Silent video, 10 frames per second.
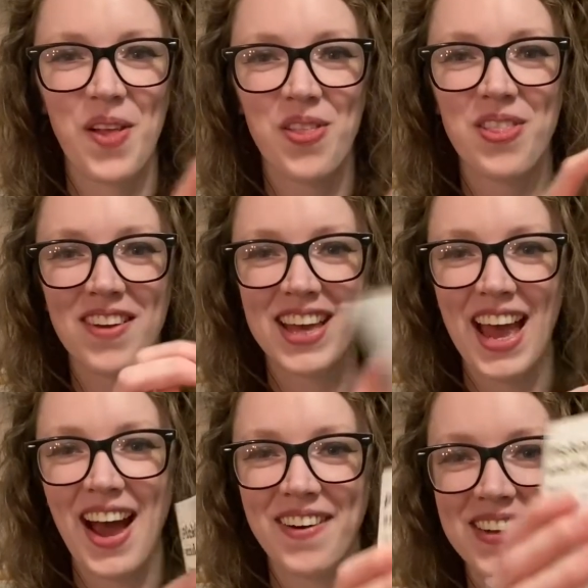Look at
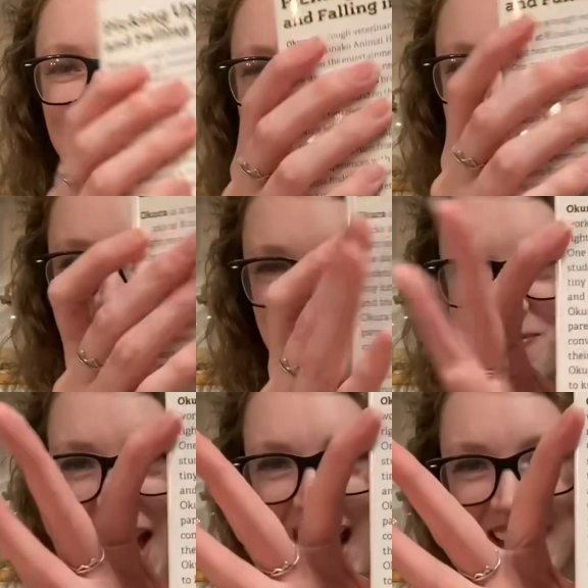how cute the
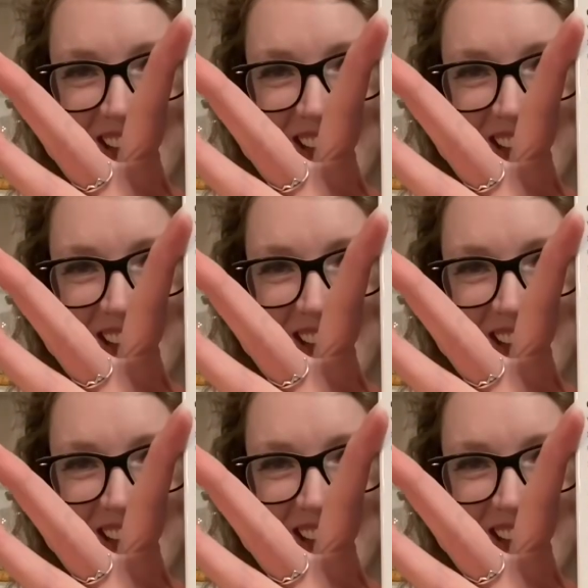back